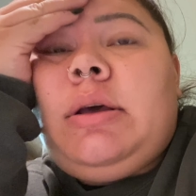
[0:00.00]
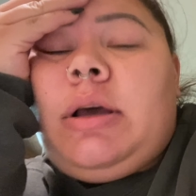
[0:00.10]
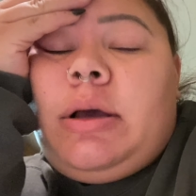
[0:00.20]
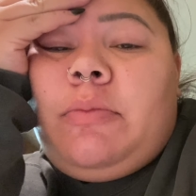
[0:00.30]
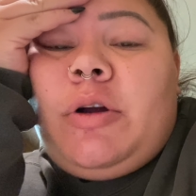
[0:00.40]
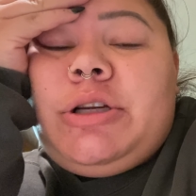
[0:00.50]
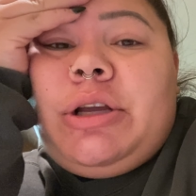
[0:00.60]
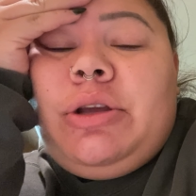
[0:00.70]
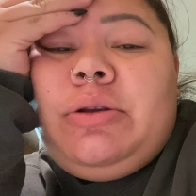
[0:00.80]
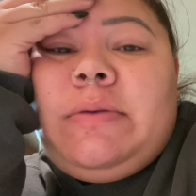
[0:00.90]
I'm watching a
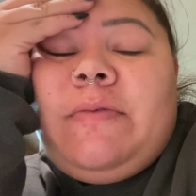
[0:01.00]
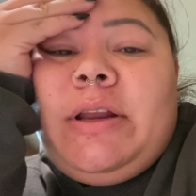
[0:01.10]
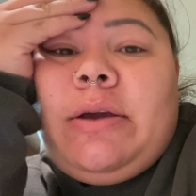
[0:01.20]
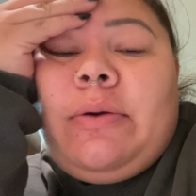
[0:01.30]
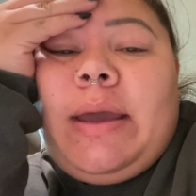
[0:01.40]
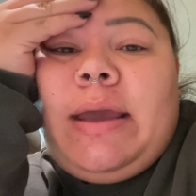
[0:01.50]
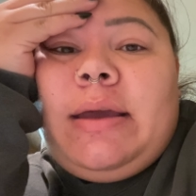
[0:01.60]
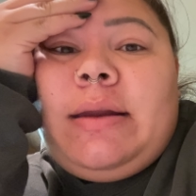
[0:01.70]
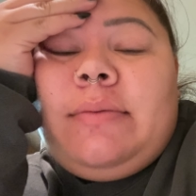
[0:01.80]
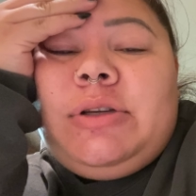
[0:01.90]
YouTube video
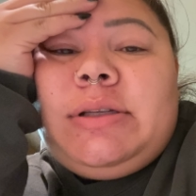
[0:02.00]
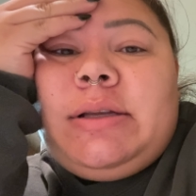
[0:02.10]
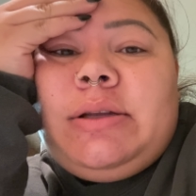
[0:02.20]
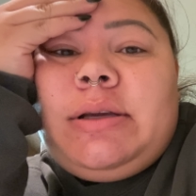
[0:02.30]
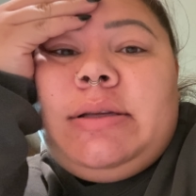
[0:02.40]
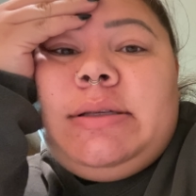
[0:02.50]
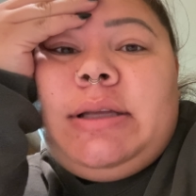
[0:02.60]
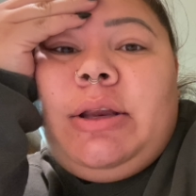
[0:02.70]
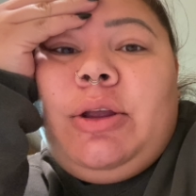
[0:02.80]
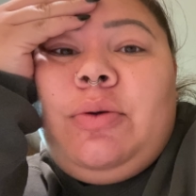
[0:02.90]
and I'm just going to
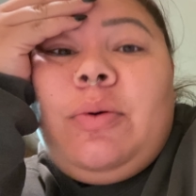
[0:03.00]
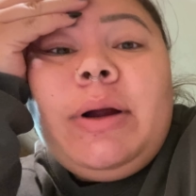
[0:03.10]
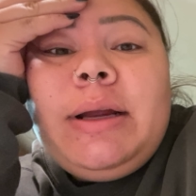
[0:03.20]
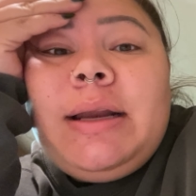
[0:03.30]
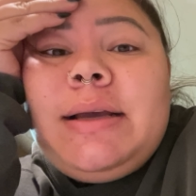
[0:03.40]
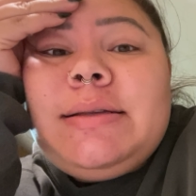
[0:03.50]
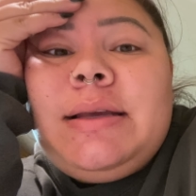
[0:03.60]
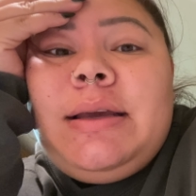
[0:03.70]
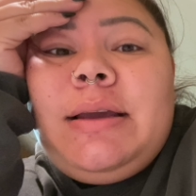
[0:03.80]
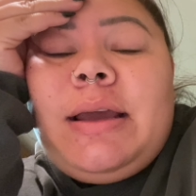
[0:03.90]
continue
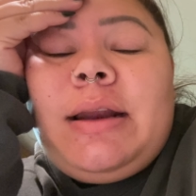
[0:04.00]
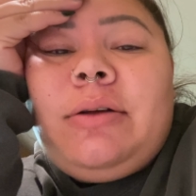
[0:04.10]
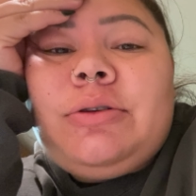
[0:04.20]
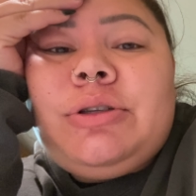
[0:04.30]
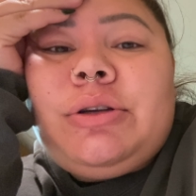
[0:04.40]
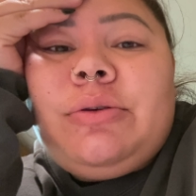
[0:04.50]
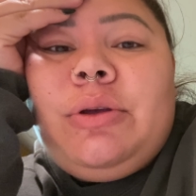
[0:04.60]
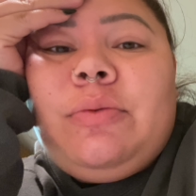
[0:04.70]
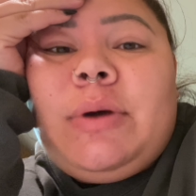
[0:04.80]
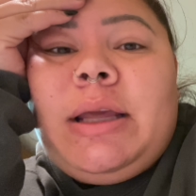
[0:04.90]
organizing and I'll show
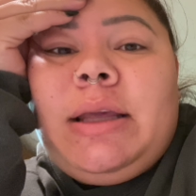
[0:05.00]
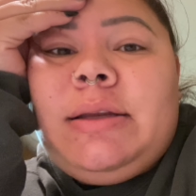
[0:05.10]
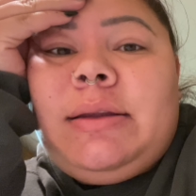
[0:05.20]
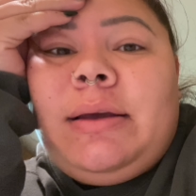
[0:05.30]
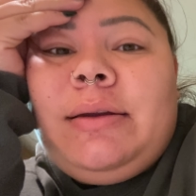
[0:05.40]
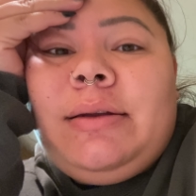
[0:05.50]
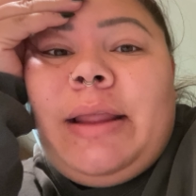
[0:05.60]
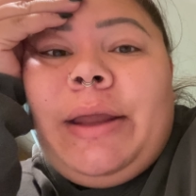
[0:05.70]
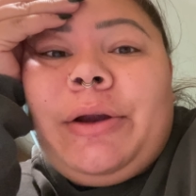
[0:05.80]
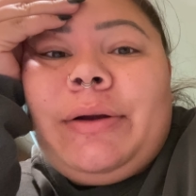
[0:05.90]
you what I get done
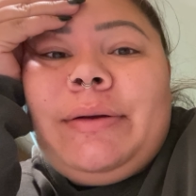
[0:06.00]
later.